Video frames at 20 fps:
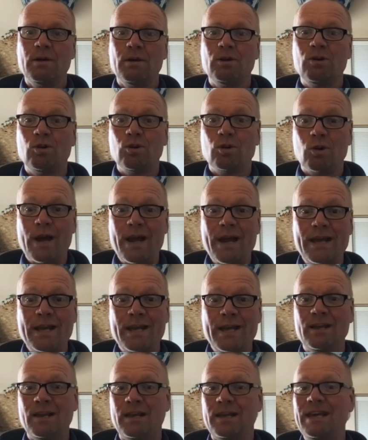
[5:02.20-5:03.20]

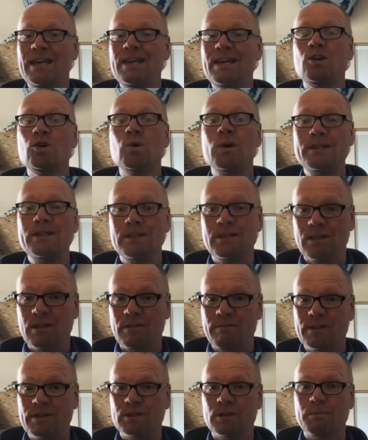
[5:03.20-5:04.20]
grading, increasing the
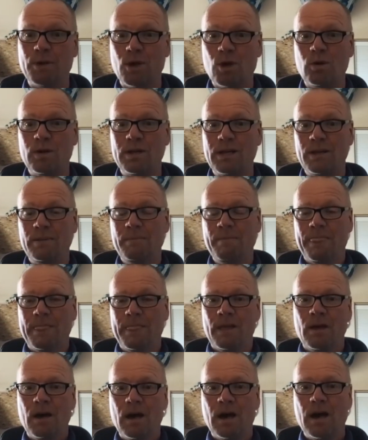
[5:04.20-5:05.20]
visibility
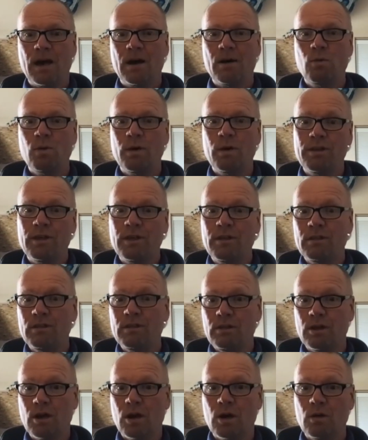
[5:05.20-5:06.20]
uh,
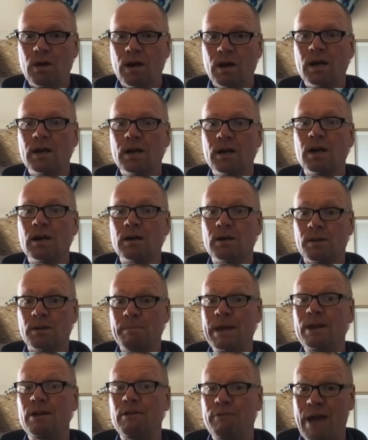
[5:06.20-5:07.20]
within you know a, a,
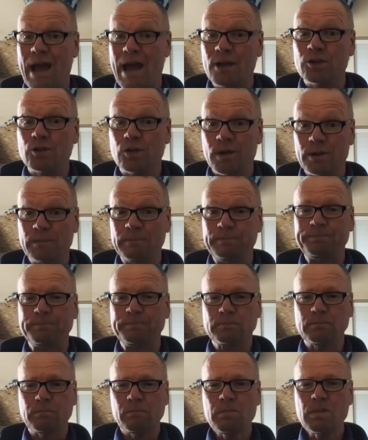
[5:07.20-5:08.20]
manufacturing
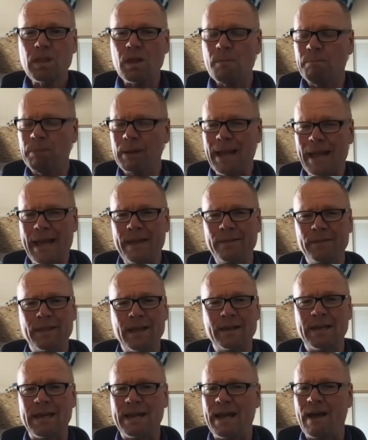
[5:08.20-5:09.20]
plant
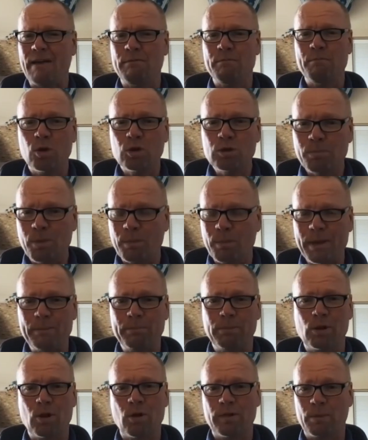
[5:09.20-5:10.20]
they can have multiple
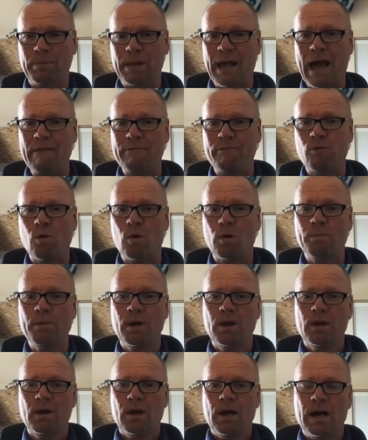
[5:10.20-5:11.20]
people on the platform
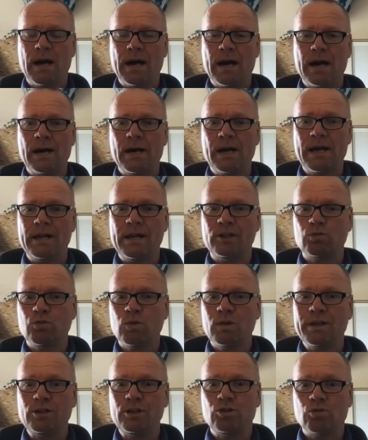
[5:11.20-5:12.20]
uh, and it's
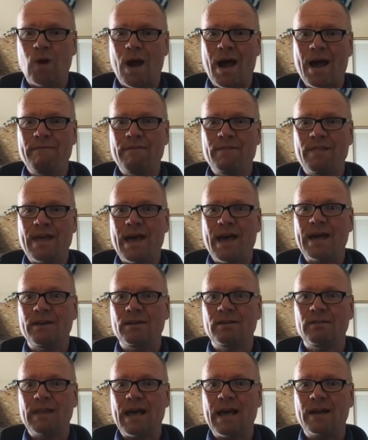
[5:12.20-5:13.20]
really driving that
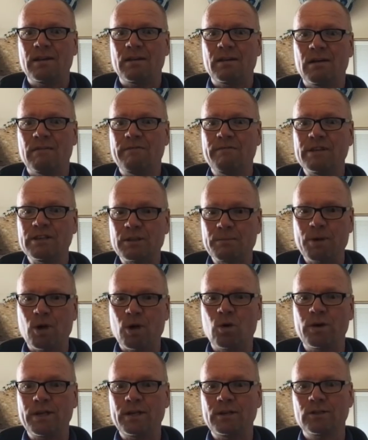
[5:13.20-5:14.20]
that uh,
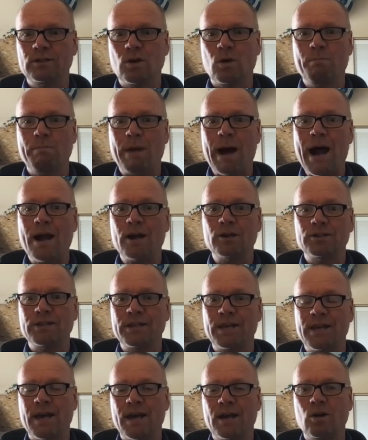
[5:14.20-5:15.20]
visibility so buyers
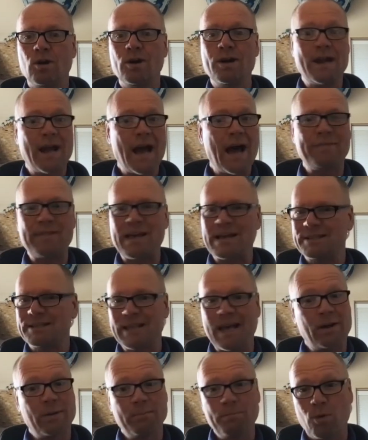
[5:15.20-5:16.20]
again are not that
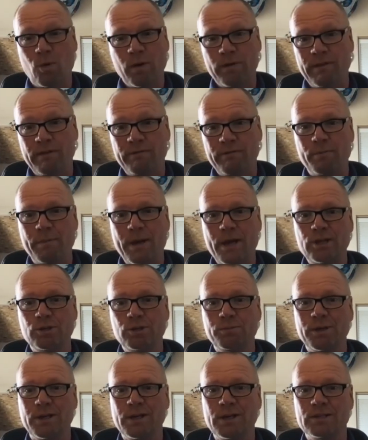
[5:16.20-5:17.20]
sounding board of
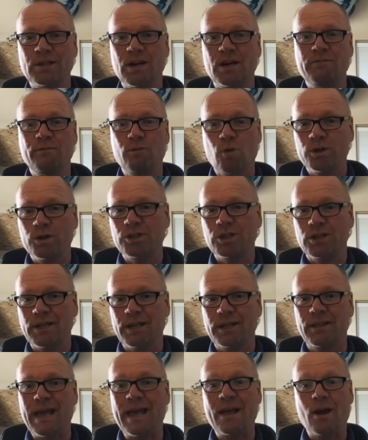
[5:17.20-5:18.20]
information because
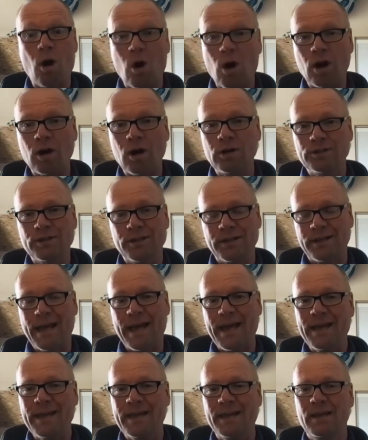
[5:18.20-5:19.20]
unfortunately they are
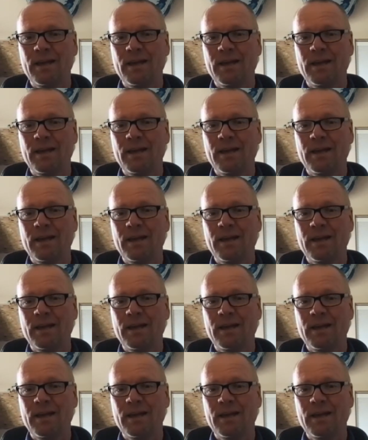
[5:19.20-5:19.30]
today